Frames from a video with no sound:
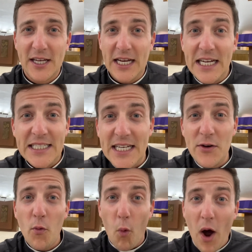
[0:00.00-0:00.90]
He
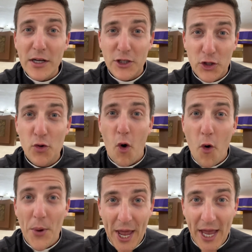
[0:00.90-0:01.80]
didn't want to
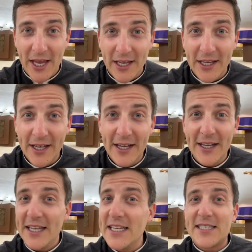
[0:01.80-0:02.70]
obey.
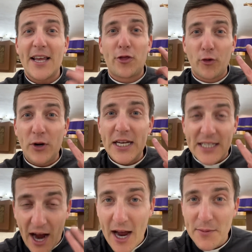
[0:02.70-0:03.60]
He said 3
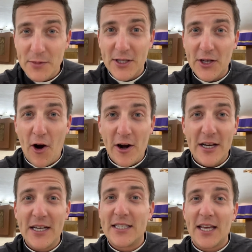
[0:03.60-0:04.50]
times in the garden,
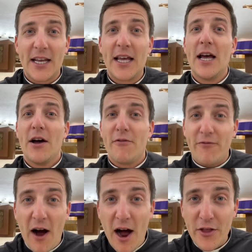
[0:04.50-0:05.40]
he said,
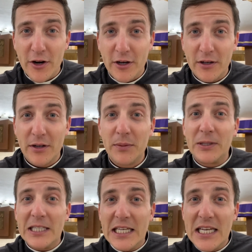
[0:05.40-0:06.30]
"Father,
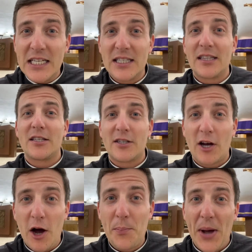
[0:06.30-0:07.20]
please let this
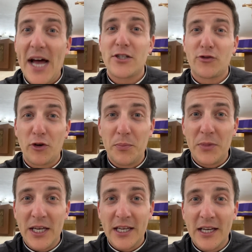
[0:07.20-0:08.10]
cup pass from
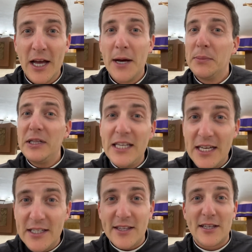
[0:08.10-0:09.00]
me.
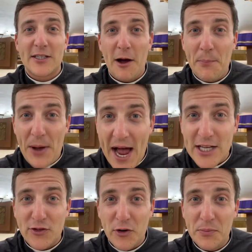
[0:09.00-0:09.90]
Please let this cup
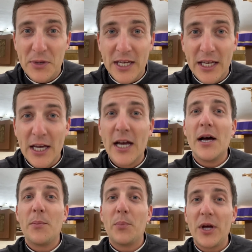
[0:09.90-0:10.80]
pass from me,
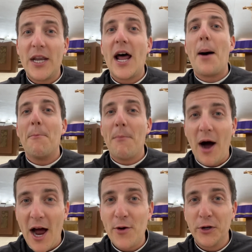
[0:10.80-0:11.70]
but not
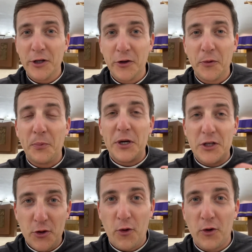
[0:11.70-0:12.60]
my will, but
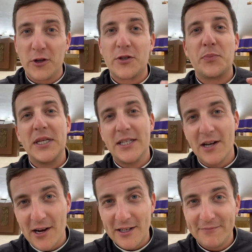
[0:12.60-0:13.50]
yours be
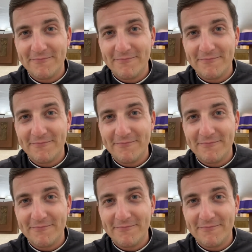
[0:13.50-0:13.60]
done.